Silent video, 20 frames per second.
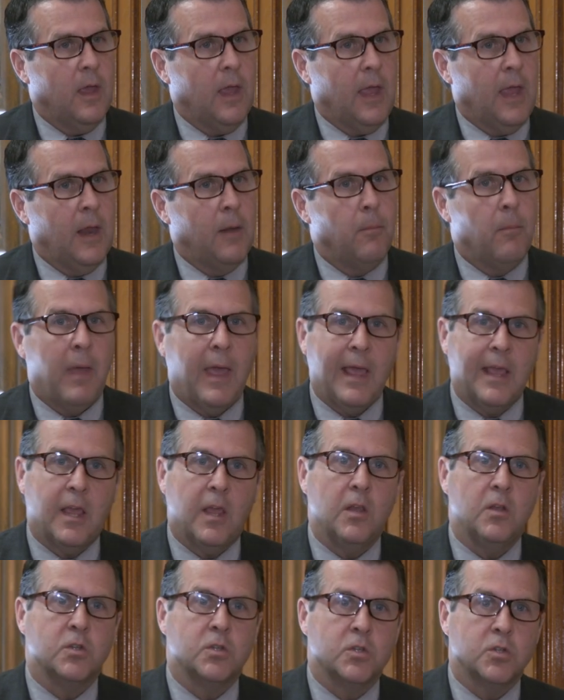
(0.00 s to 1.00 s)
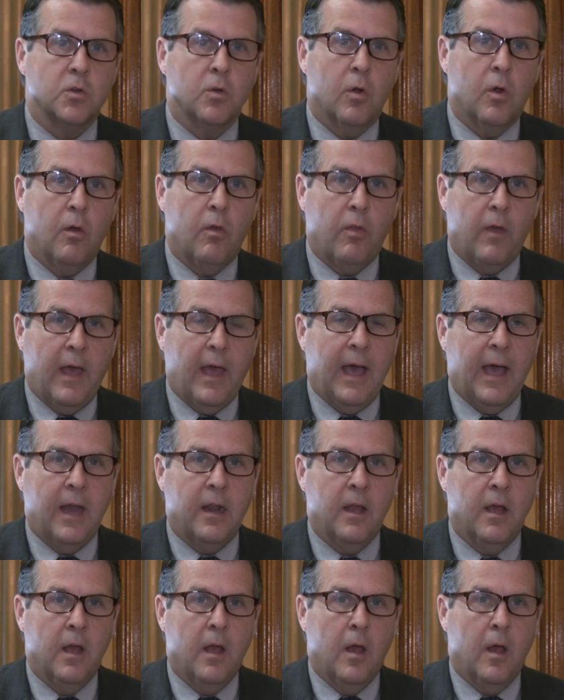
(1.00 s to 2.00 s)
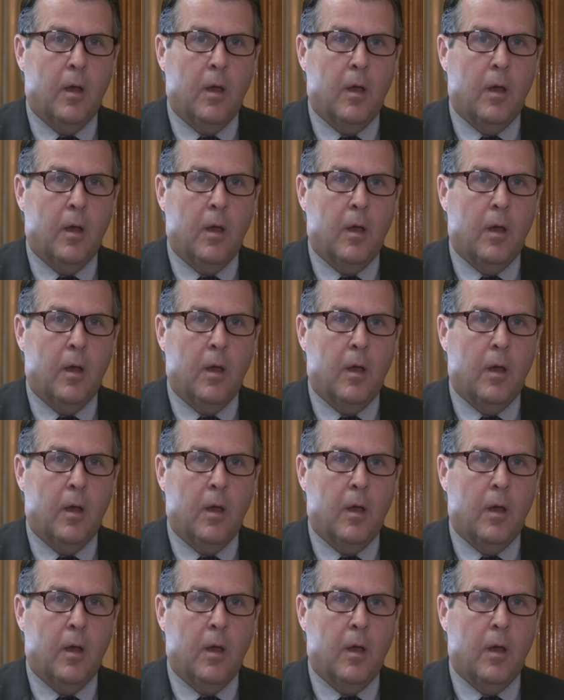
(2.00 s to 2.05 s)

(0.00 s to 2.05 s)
and making sure that